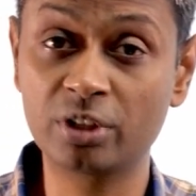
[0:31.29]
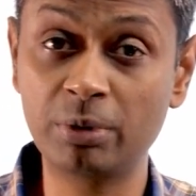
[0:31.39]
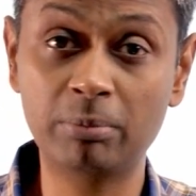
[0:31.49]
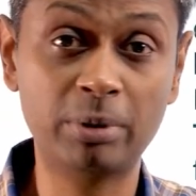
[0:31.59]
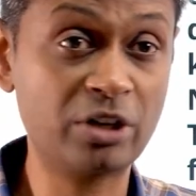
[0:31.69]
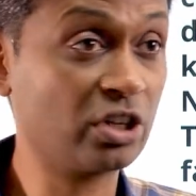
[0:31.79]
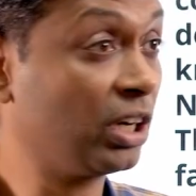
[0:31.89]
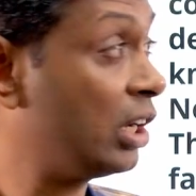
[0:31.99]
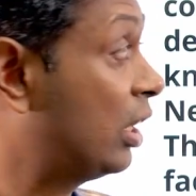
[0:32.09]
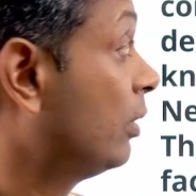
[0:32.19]
She's been placed
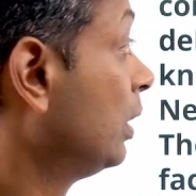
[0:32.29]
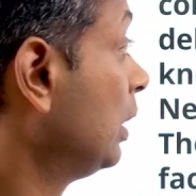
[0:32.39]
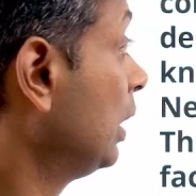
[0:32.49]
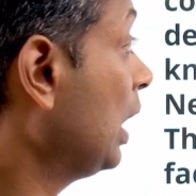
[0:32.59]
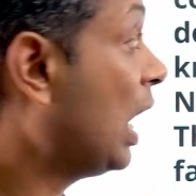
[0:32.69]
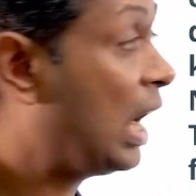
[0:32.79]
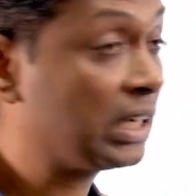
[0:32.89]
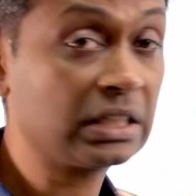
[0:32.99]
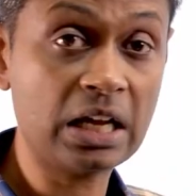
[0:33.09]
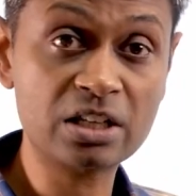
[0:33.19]
under a, a
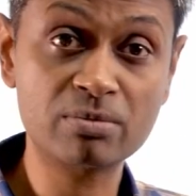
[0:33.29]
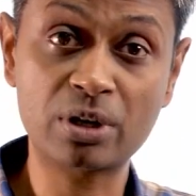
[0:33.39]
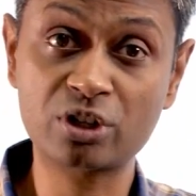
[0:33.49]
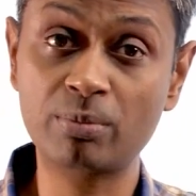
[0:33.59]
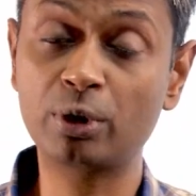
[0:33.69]
hard taskmaster,